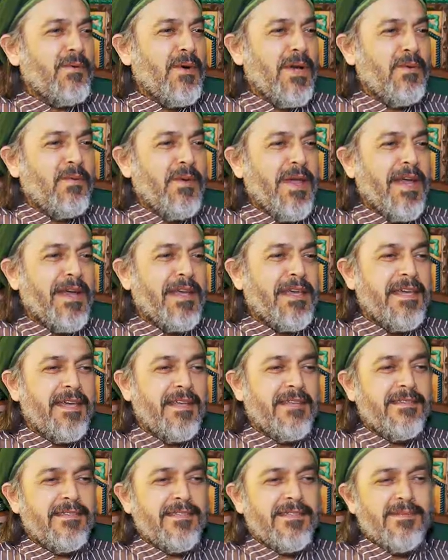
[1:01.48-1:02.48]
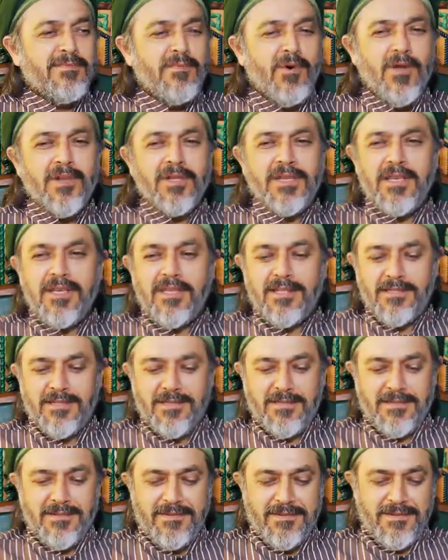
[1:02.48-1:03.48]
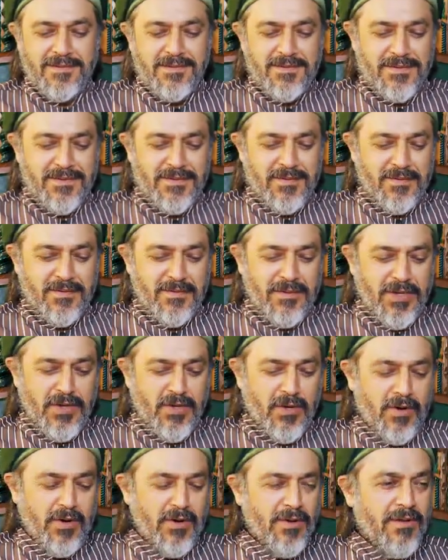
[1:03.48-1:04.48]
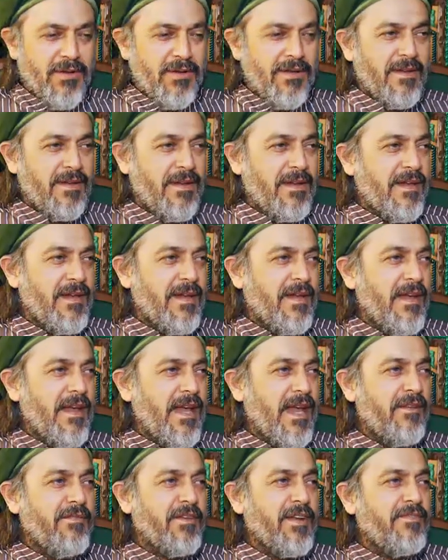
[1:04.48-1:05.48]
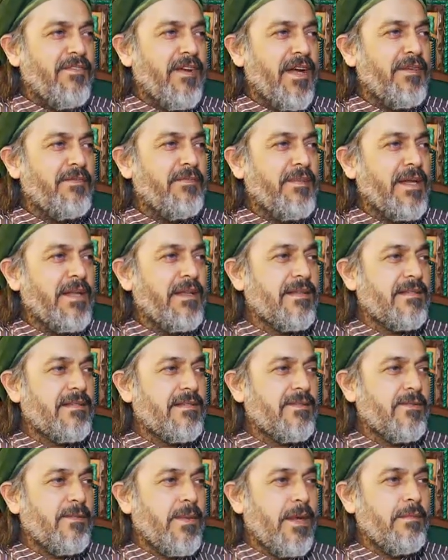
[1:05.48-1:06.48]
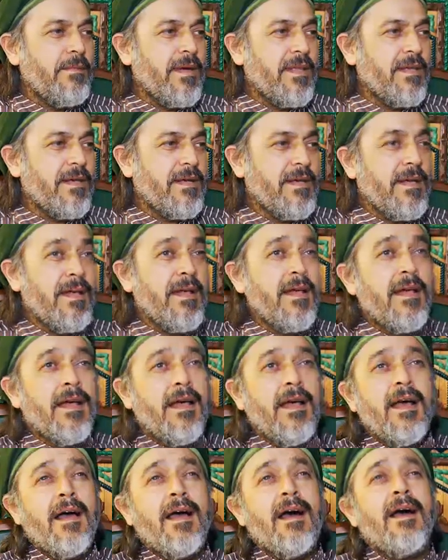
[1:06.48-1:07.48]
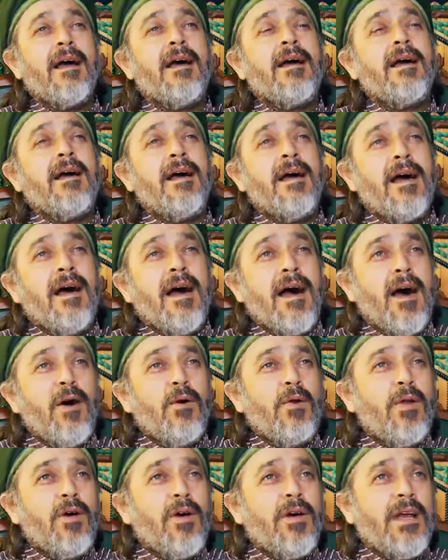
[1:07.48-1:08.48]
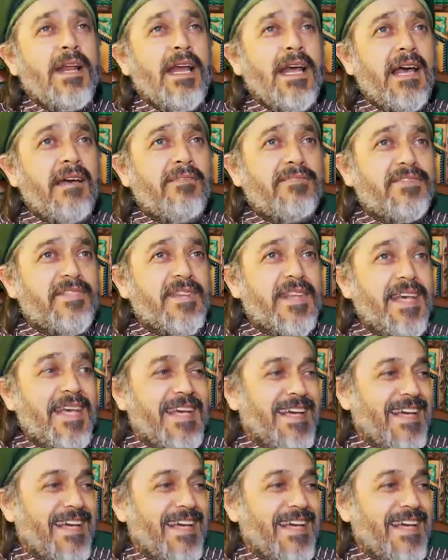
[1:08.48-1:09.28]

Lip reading: when we are kids, small kids, we go every 5 minutes to my mother. How long left?